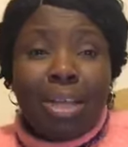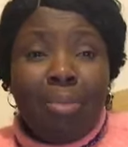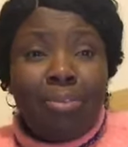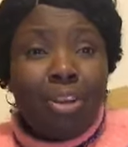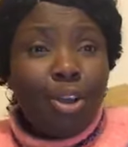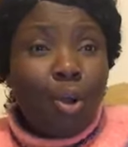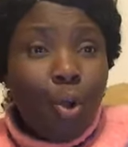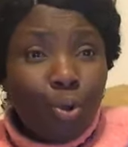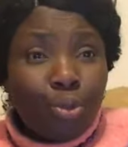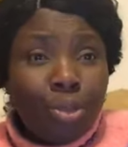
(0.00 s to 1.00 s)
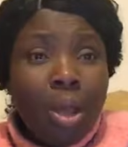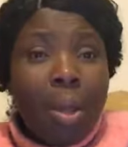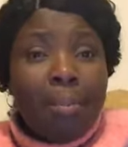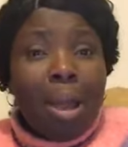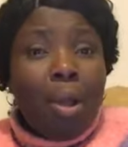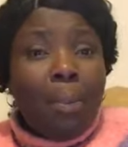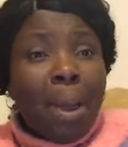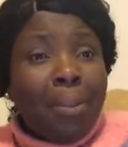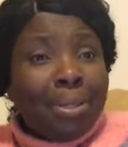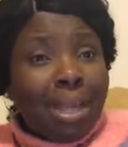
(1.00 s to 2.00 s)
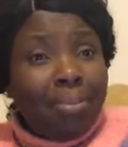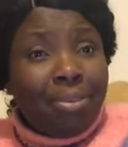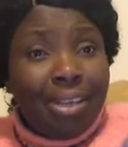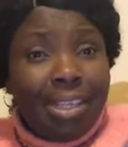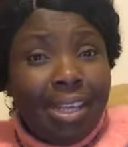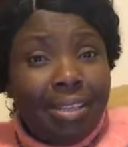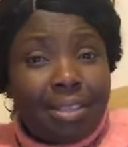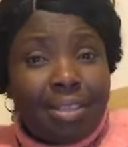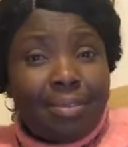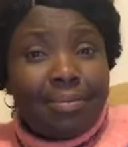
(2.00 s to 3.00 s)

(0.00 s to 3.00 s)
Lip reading: I'm feeling cold. My upper body, I'm feeling heat.